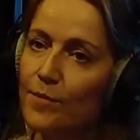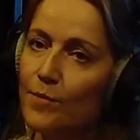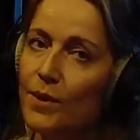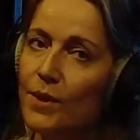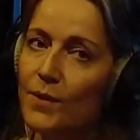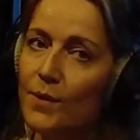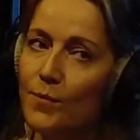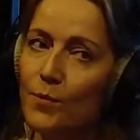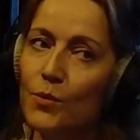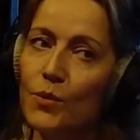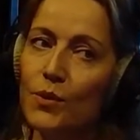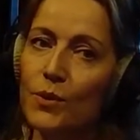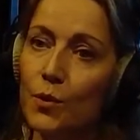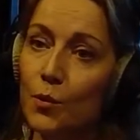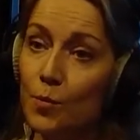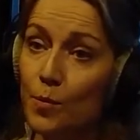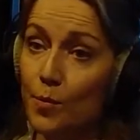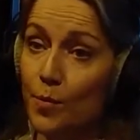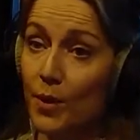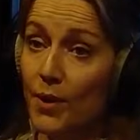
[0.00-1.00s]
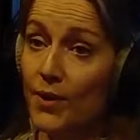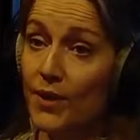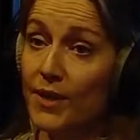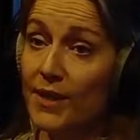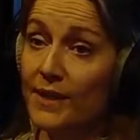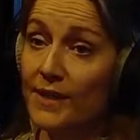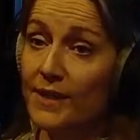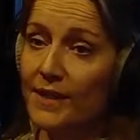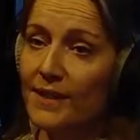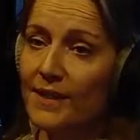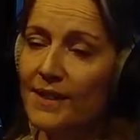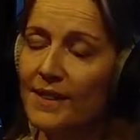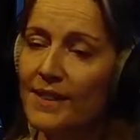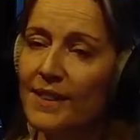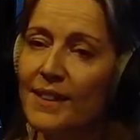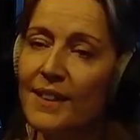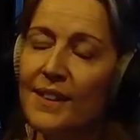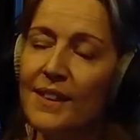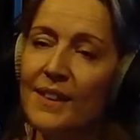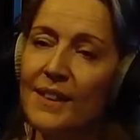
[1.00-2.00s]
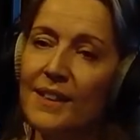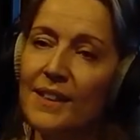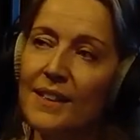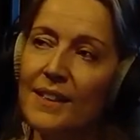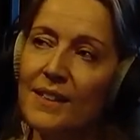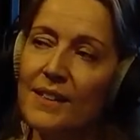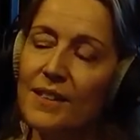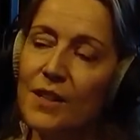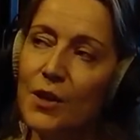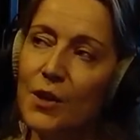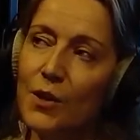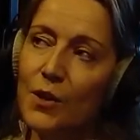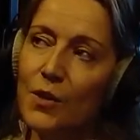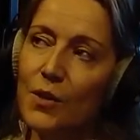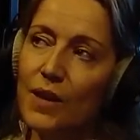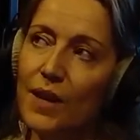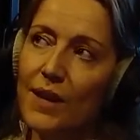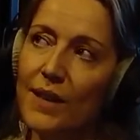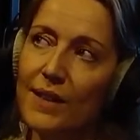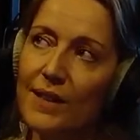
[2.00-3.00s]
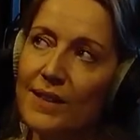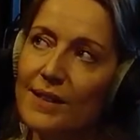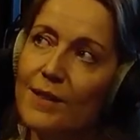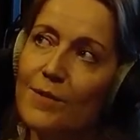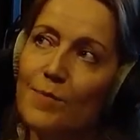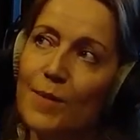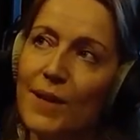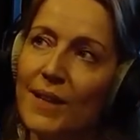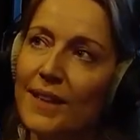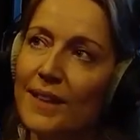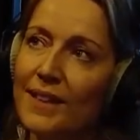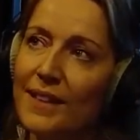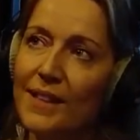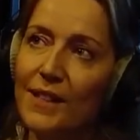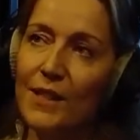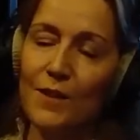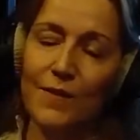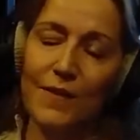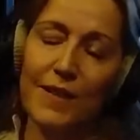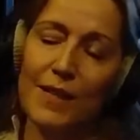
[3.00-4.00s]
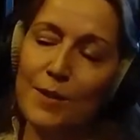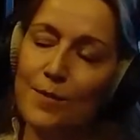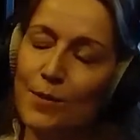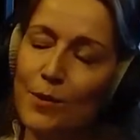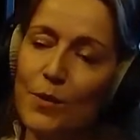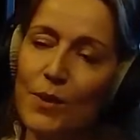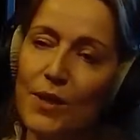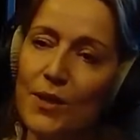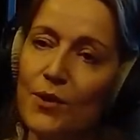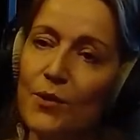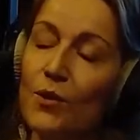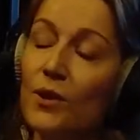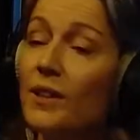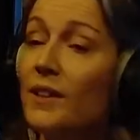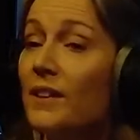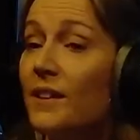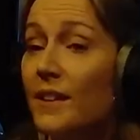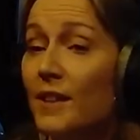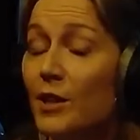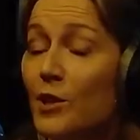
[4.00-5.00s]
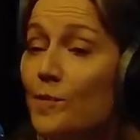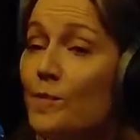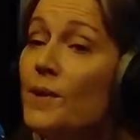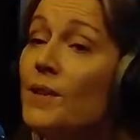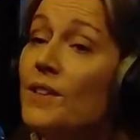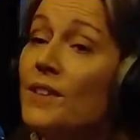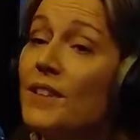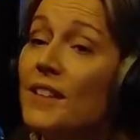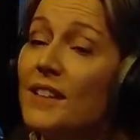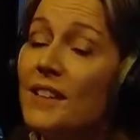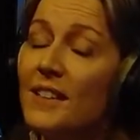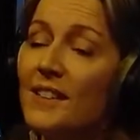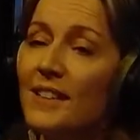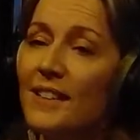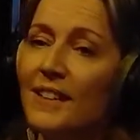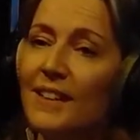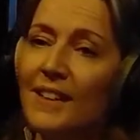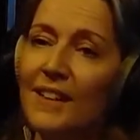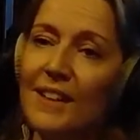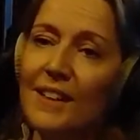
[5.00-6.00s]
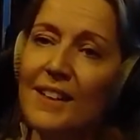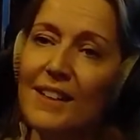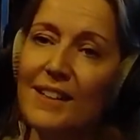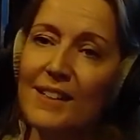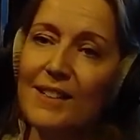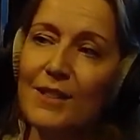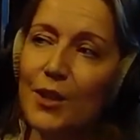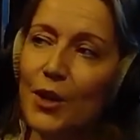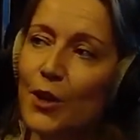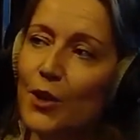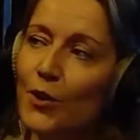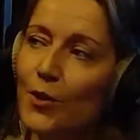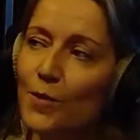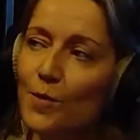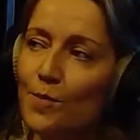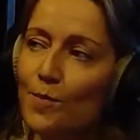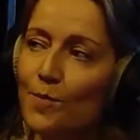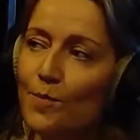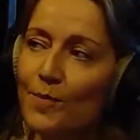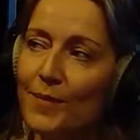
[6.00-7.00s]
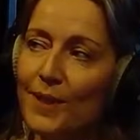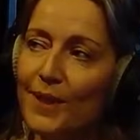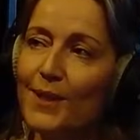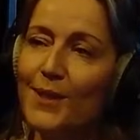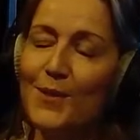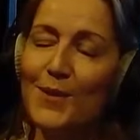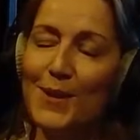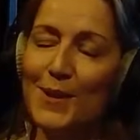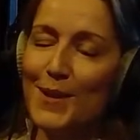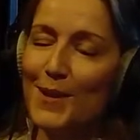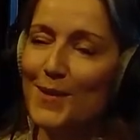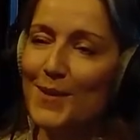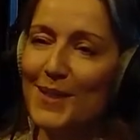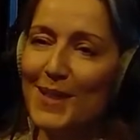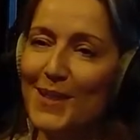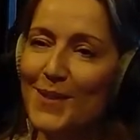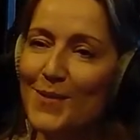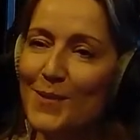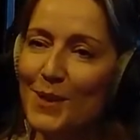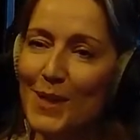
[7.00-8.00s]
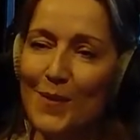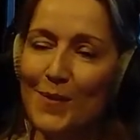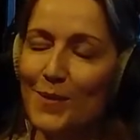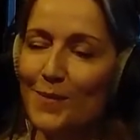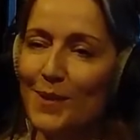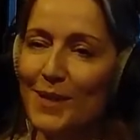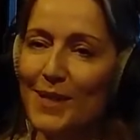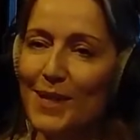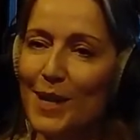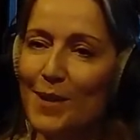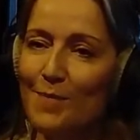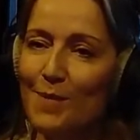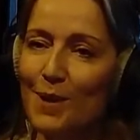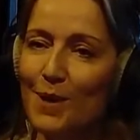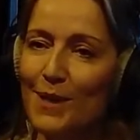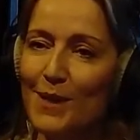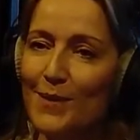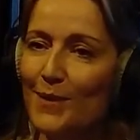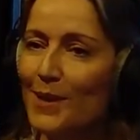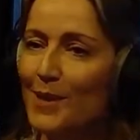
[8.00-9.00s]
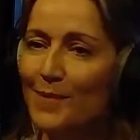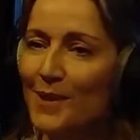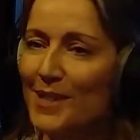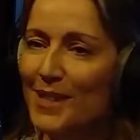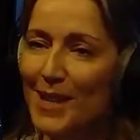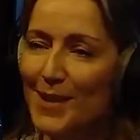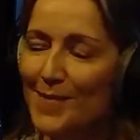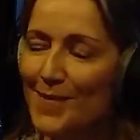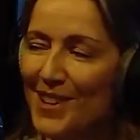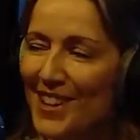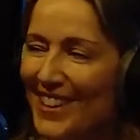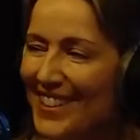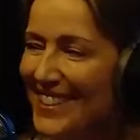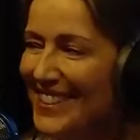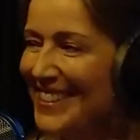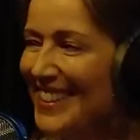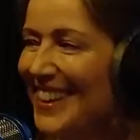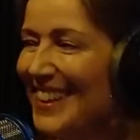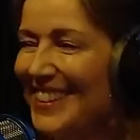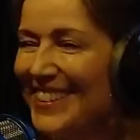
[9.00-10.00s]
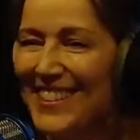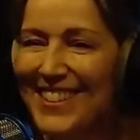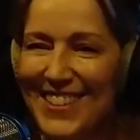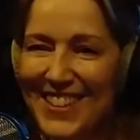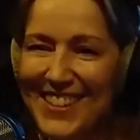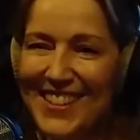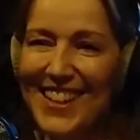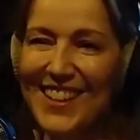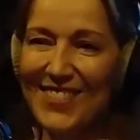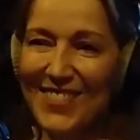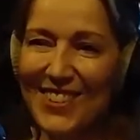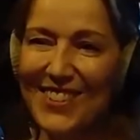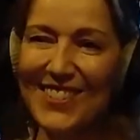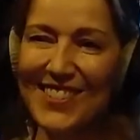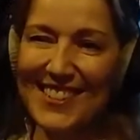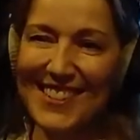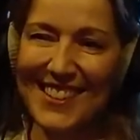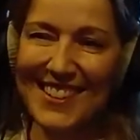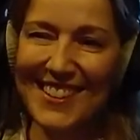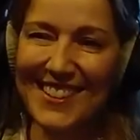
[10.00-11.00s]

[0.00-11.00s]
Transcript: That was more on the corporate broking side. So that is being the interface between your client and the market. So clients ring you up saying, what's happened to my share price? Why is my share price down? You need to have an answer.